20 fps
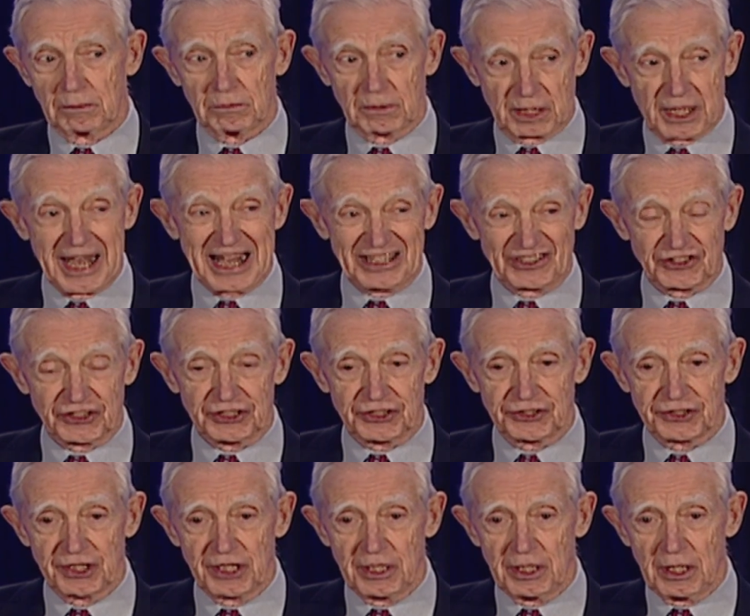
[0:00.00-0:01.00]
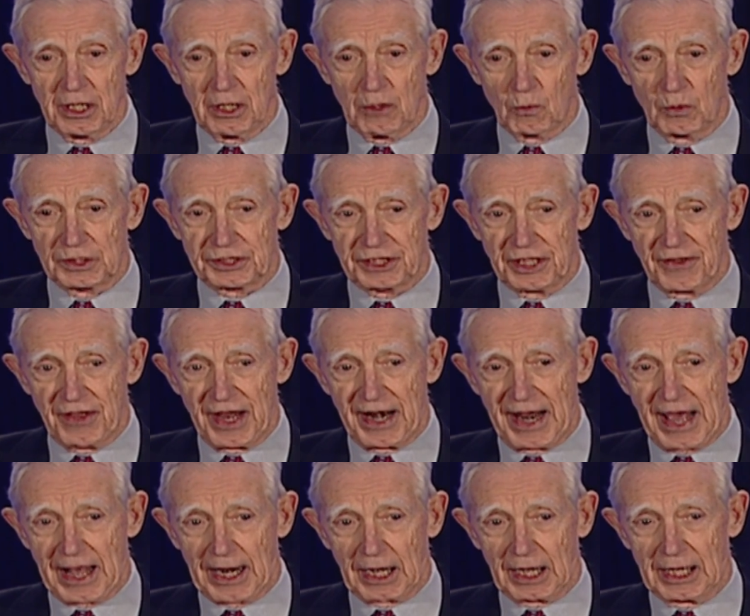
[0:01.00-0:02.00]
cases, which he then
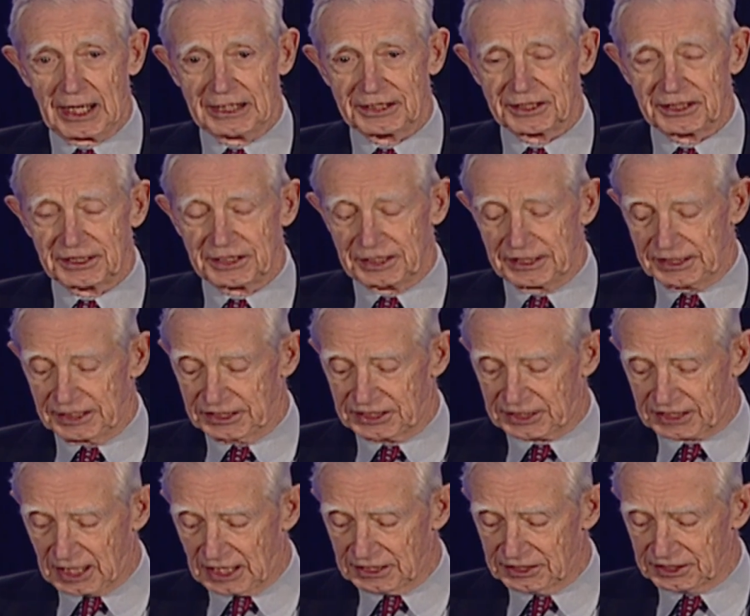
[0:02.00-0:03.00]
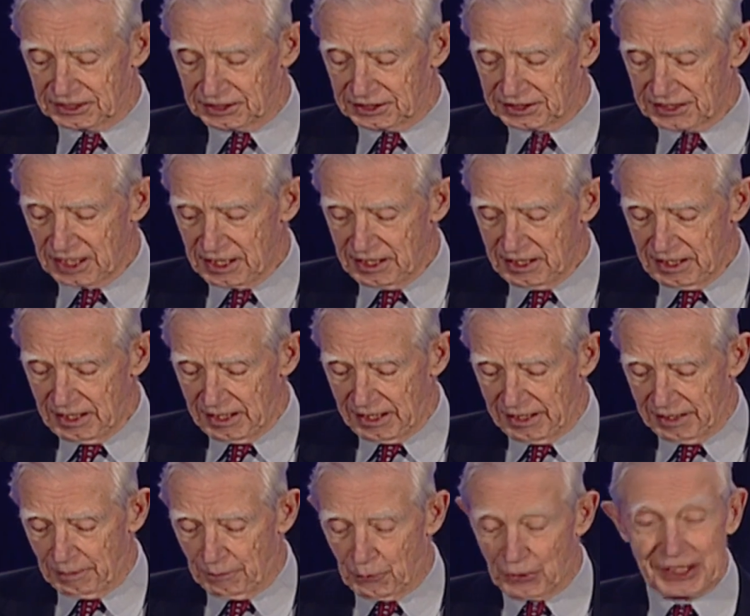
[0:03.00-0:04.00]
analyzes and discusses
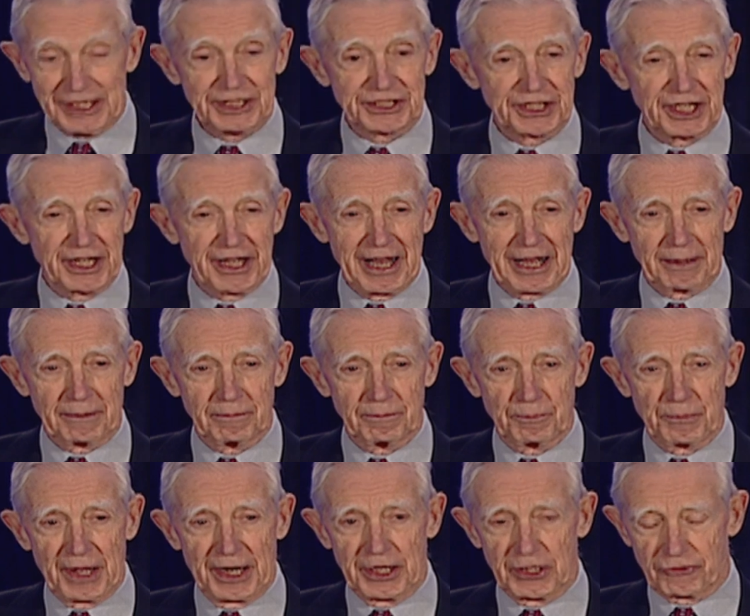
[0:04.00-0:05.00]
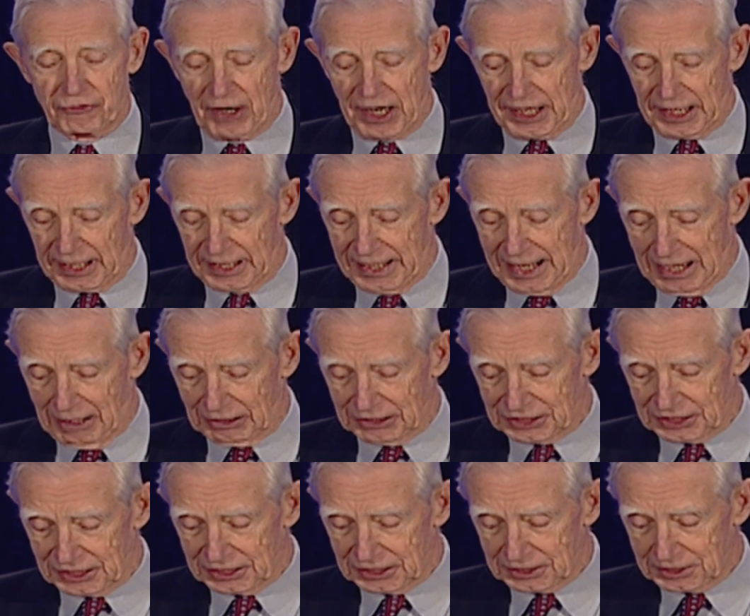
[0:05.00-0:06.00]
in a breezy yet penetrating
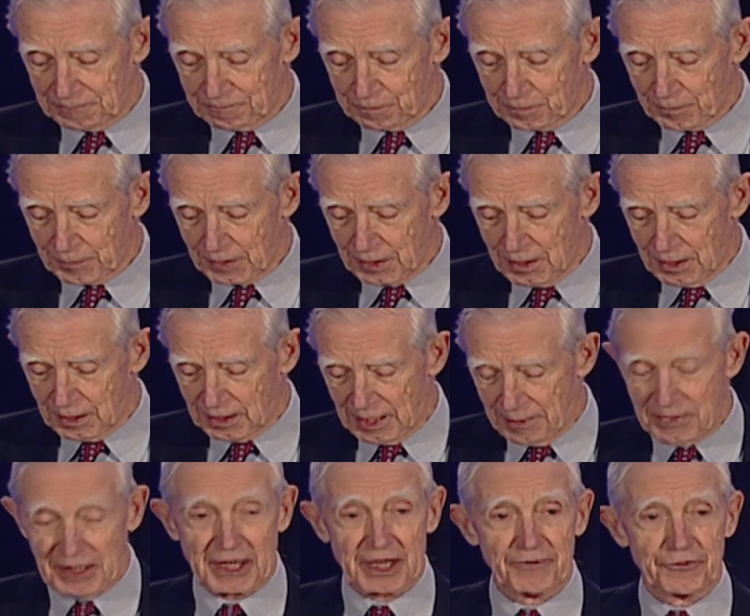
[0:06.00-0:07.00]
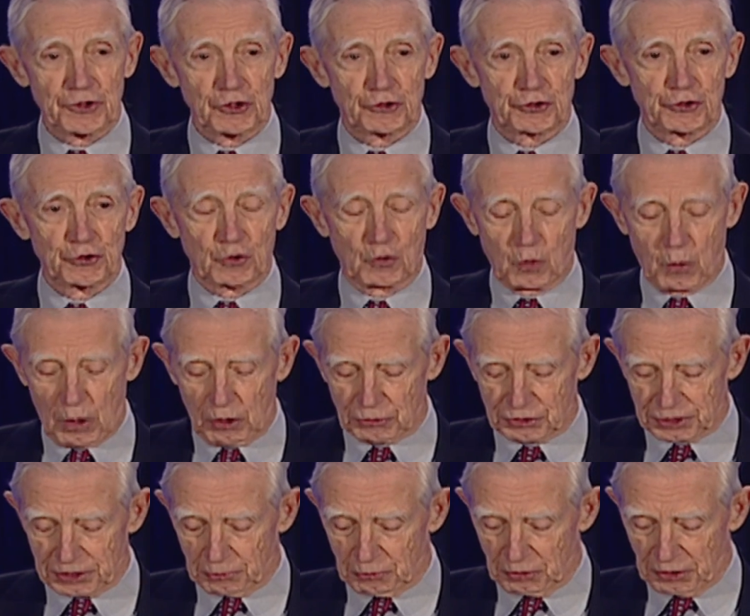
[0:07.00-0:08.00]
analysis. Let me give you two
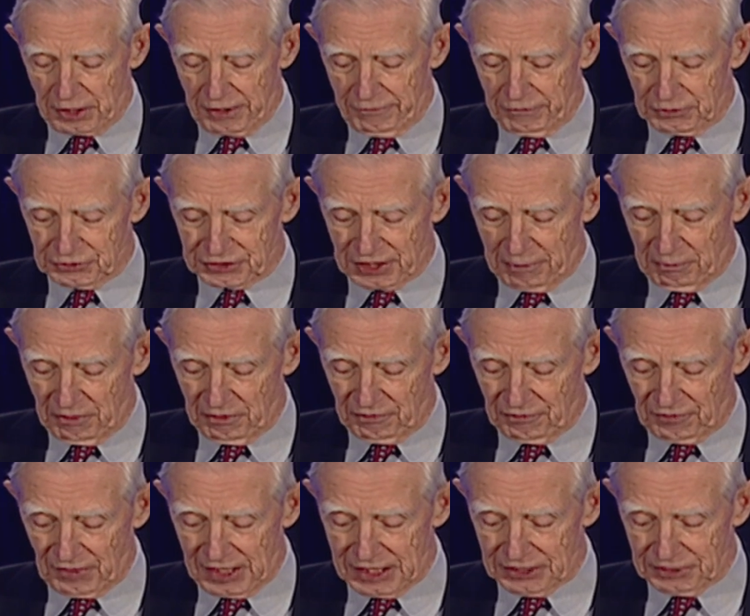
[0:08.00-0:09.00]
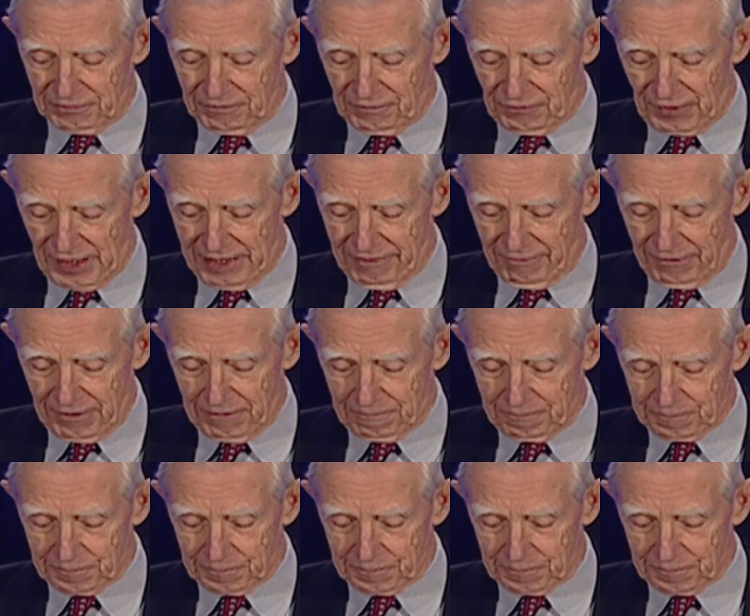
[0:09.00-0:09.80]
quotes that will give you some of the flavor.